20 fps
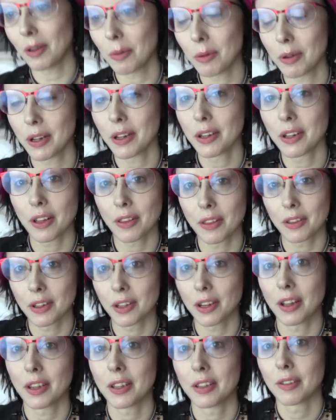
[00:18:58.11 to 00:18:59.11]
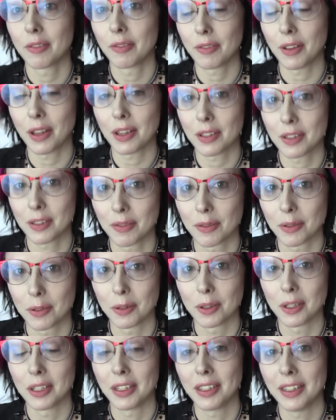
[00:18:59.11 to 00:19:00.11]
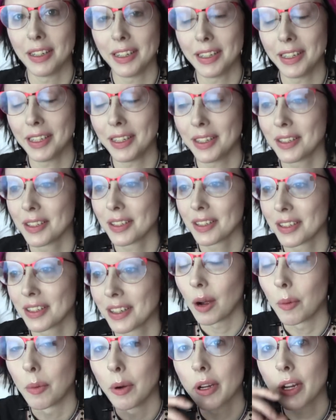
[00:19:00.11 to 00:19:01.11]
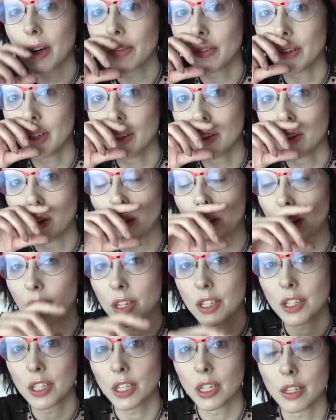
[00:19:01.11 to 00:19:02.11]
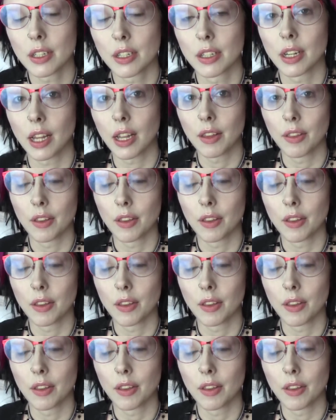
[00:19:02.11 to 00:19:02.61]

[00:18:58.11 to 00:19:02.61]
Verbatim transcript: I want another night of festival at least. I woke up feeling not that shit today